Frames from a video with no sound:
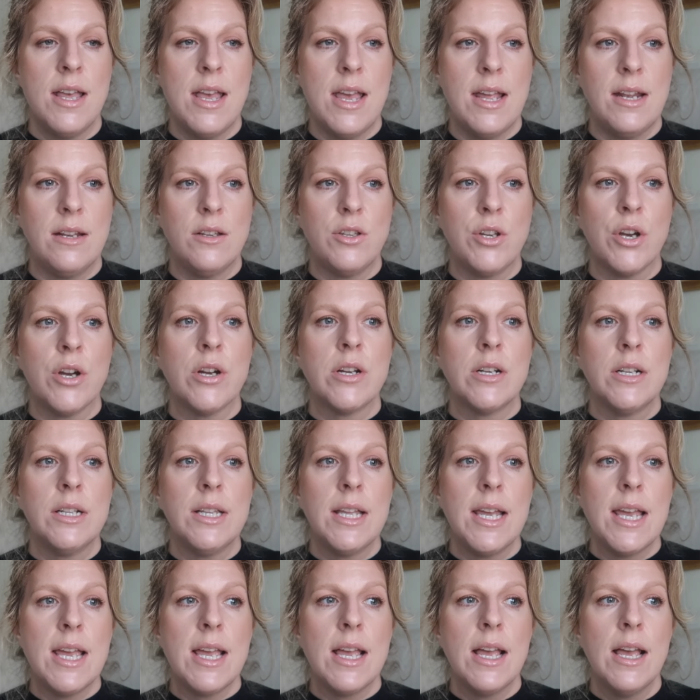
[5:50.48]

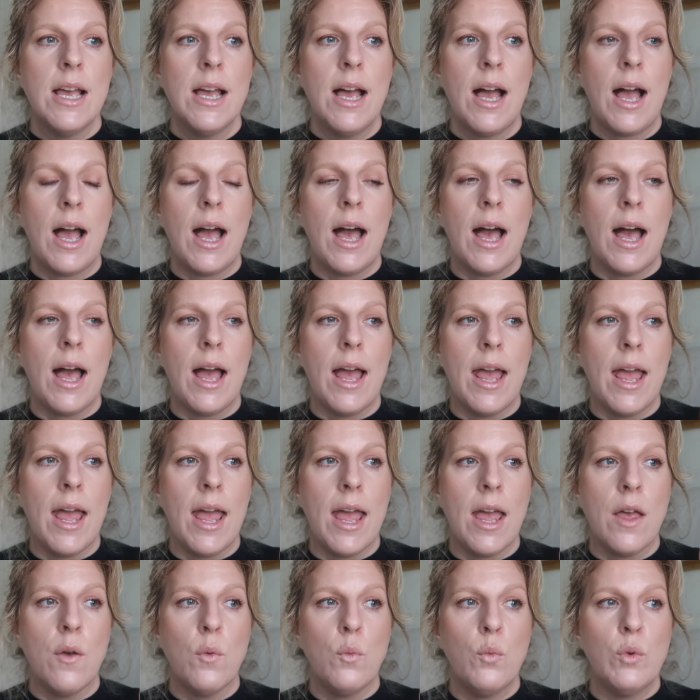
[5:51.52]
internally, I